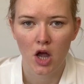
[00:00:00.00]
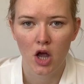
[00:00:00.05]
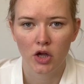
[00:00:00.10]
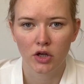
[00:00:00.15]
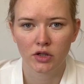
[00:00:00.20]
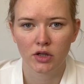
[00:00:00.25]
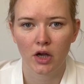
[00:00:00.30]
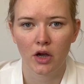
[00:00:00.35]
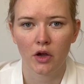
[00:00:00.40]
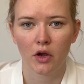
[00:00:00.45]

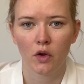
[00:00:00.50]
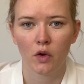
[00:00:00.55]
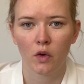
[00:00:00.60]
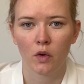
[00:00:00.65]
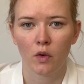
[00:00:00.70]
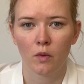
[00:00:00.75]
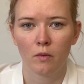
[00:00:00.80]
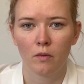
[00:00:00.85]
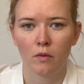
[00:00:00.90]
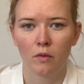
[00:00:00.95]

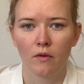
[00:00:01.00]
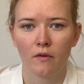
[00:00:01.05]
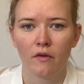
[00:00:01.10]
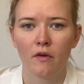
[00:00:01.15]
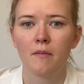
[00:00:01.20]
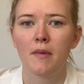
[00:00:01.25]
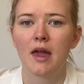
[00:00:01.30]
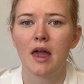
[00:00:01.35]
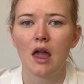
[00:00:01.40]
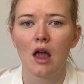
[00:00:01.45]
So for
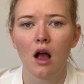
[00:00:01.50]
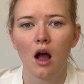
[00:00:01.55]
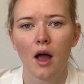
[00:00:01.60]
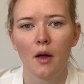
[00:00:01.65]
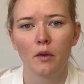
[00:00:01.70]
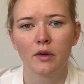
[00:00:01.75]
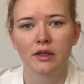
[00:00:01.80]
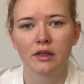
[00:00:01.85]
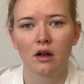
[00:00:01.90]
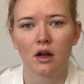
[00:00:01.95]
me, I
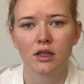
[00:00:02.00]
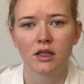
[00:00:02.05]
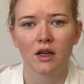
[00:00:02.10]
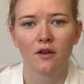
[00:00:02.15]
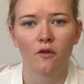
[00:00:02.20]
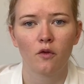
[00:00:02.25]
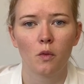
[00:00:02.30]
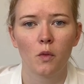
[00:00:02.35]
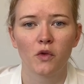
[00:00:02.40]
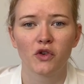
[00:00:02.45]
was starting
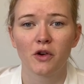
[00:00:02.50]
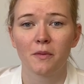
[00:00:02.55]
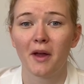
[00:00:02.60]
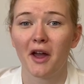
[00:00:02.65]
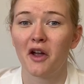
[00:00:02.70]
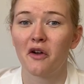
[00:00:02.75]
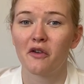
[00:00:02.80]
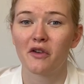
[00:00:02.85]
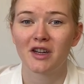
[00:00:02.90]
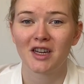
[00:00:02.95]
from wardrobe that
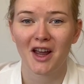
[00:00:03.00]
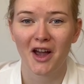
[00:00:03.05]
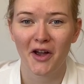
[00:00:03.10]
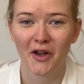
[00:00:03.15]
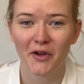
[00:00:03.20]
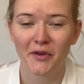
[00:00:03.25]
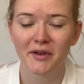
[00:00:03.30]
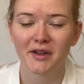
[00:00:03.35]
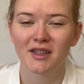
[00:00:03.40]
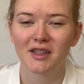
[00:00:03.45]
I already owned,